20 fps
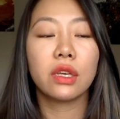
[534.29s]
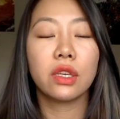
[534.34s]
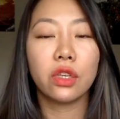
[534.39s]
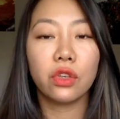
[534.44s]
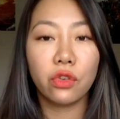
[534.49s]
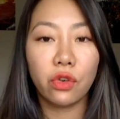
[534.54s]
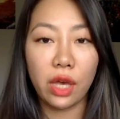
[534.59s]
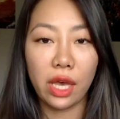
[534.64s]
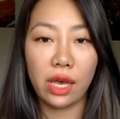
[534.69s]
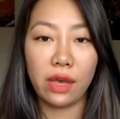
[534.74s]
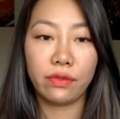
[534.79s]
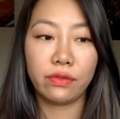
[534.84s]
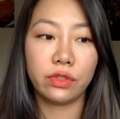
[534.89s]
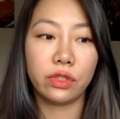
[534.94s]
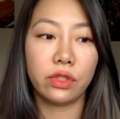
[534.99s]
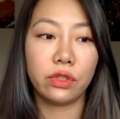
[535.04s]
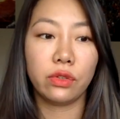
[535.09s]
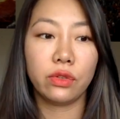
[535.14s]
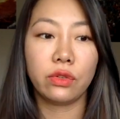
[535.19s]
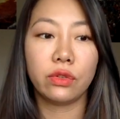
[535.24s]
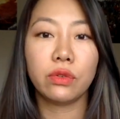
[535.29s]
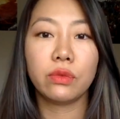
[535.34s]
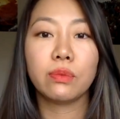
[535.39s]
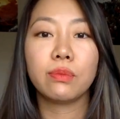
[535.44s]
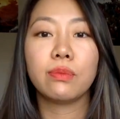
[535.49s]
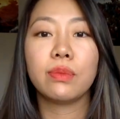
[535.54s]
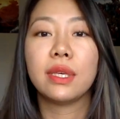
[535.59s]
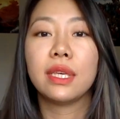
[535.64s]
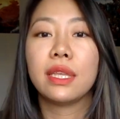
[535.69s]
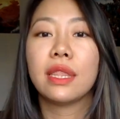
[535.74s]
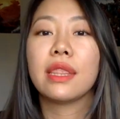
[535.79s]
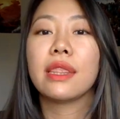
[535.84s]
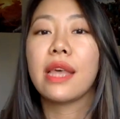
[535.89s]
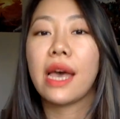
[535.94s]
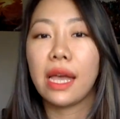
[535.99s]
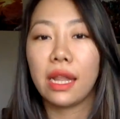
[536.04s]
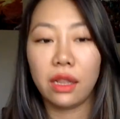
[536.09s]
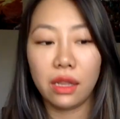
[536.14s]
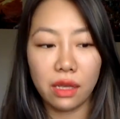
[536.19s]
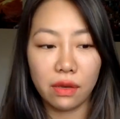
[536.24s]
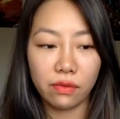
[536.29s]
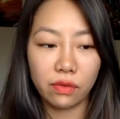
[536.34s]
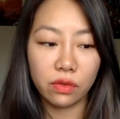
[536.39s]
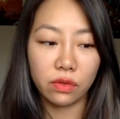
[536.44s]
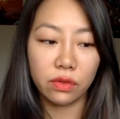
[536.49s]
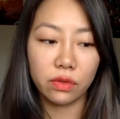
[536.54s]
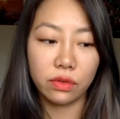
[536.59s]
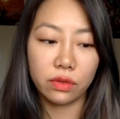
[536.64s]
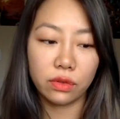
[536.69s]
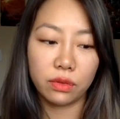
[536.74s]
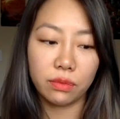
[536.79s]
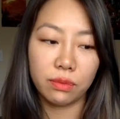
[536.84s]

you have to be that level,